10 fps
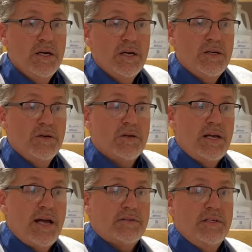you
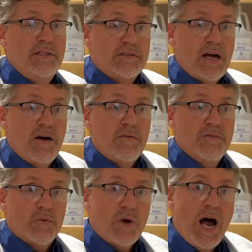can actually dissolve
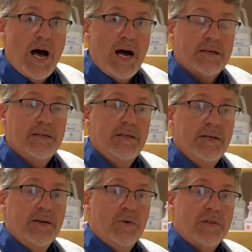the rock
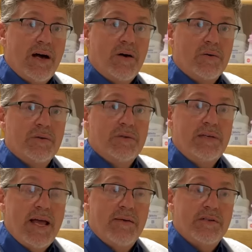without
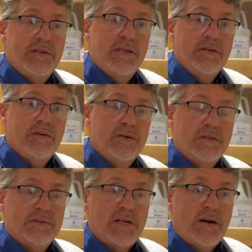damaging or
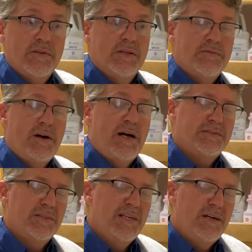dissolving the
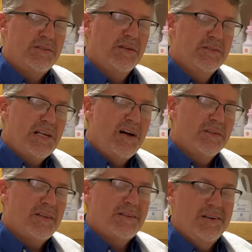fossil. Now, it turns
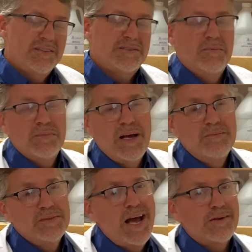out that there are
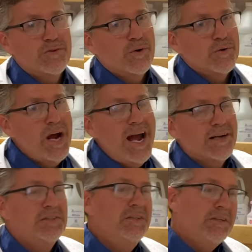sometimes natural
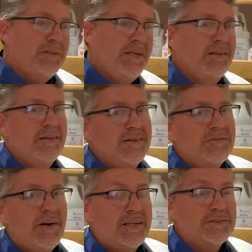cracks in the teeth in the
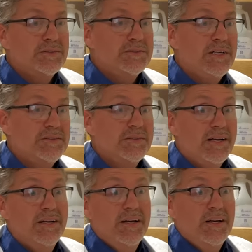fossil such that